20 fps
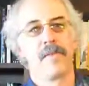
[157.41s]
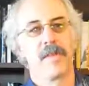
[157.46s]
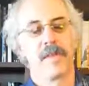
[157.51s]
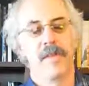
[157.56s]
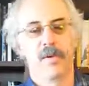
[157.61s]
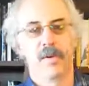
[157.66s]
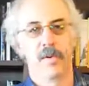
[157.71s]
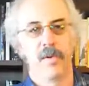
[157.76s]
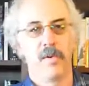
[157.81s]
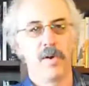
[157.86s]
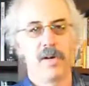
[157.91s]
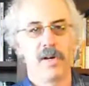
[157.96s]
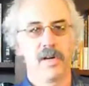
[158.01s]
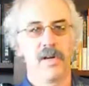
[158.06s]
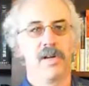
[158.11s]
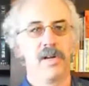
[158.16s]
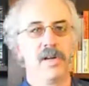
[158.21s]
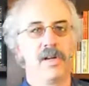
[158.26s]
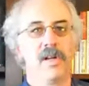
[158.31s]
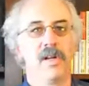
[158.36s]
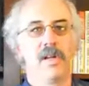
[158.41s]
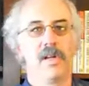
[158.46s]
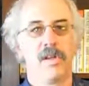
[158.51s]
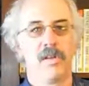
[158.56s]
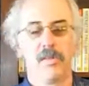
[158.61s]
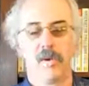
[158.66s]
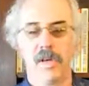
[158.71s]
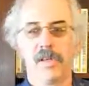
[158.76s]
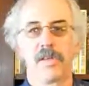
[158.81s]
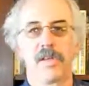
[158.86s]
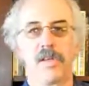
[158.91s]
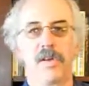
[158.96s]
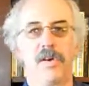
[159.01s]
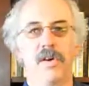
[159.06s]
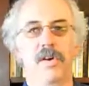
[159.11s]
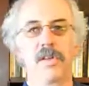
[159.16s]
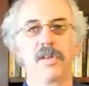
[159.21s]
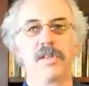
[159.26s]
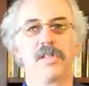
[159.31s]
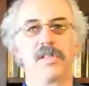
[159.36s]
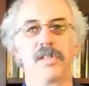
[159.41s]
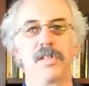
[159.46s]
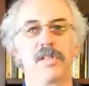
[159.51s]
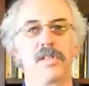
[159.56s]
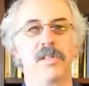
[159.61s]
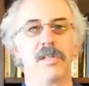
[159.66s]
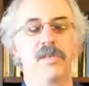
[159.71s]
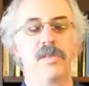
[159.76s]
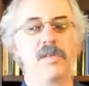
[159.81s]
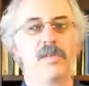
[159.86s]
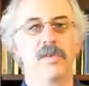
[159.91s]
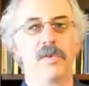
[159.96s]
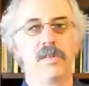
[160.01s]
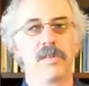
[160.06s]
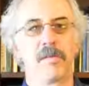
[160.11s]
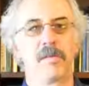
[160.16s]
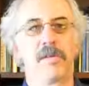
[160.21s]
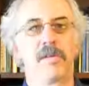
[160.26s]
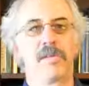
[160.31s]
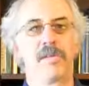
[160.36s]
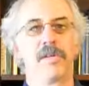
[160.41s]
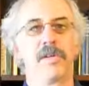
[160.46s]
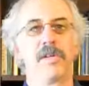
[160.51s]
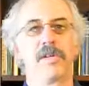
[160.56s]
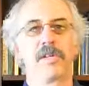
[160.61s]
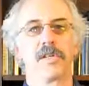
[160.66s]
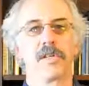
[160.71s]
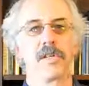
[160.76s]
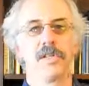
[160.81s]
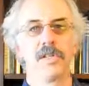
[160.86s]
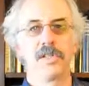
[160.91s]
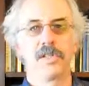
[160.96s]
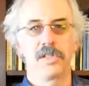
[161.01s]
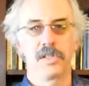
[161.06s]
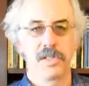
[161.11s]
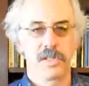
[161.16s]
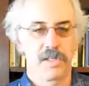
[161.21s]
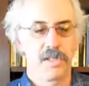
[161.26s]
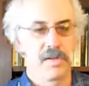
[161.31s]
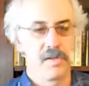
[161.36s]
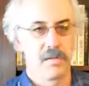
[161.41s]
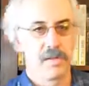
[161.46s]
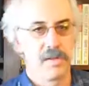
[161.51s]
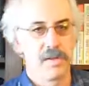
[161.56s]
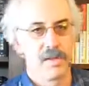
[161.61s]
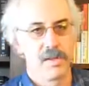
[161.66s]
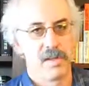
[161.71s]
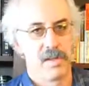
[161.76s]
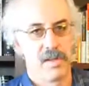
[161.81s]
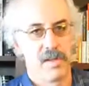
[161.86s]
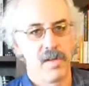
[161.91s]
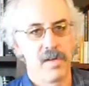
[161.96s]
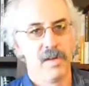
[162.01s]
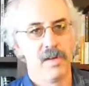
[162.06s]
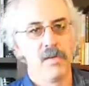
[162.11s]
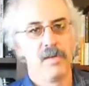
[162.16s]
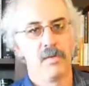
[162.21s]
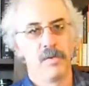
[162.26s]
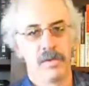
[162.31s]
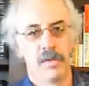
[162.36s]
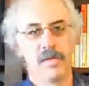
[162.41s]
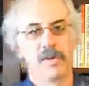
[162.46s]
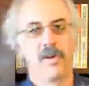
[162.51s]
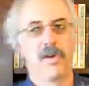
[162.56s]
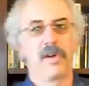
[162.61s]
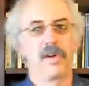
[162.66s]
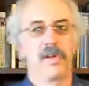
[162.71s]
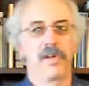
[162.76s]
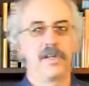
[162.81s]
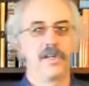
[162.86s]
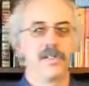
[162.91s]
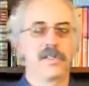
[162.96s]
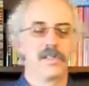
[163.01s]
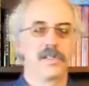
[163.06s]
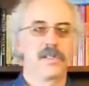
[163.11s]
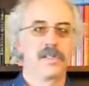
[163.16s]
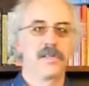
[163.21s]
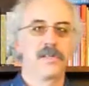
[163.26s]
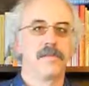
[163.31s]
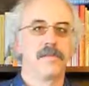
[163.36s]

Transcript: You know, you want the audience, you want the material to stick with the audience.